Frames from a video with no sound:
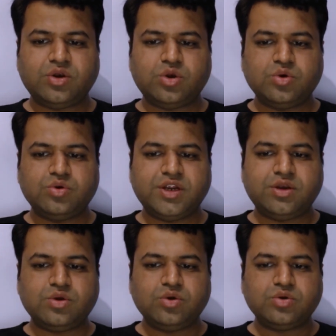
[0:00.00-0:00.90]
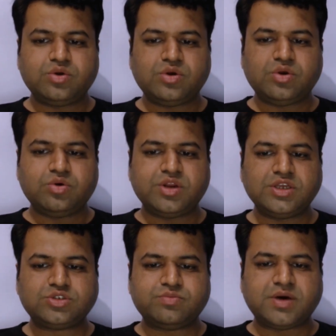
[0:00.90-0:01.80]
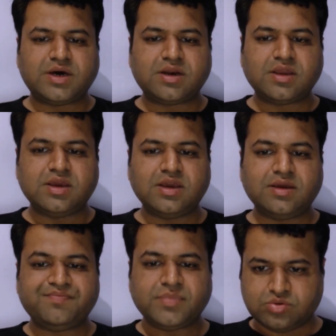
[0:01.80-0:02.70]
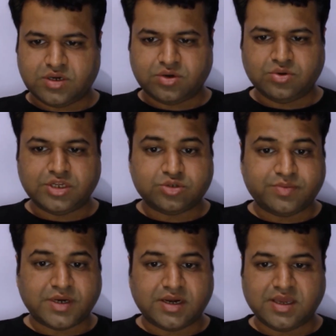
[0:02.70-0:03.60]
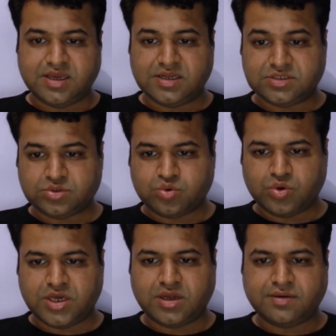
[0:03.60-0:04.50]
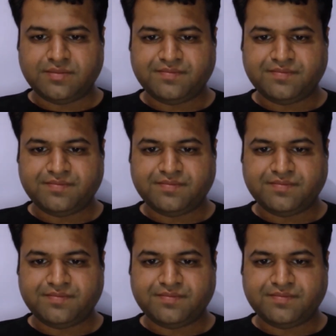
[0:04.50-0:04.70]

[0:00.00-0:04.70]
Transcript: two into two raised to power k uh, two raised to power k square